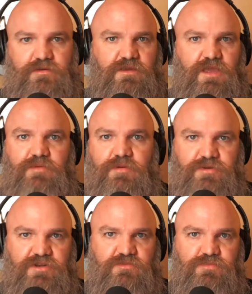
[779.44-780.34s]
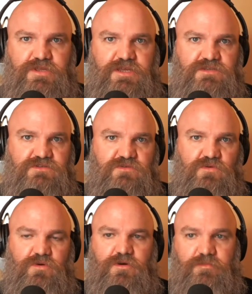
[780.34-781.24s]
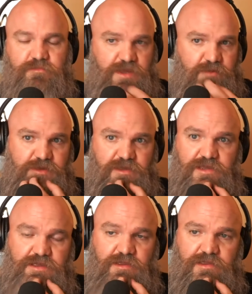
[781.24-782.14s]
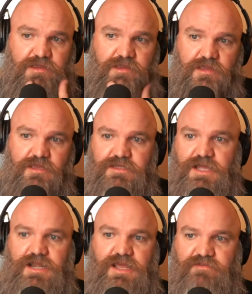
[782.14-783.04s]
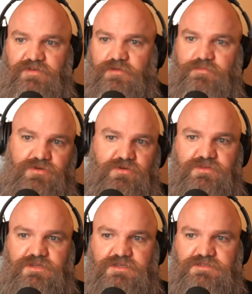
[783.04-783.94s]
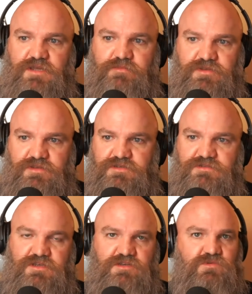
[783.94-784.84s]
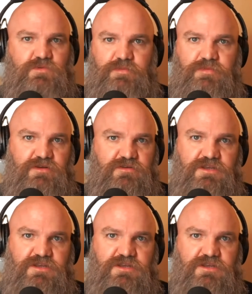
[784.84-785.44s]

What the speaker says: came up in its place, or maybe not having a bill that exempted these things would be better than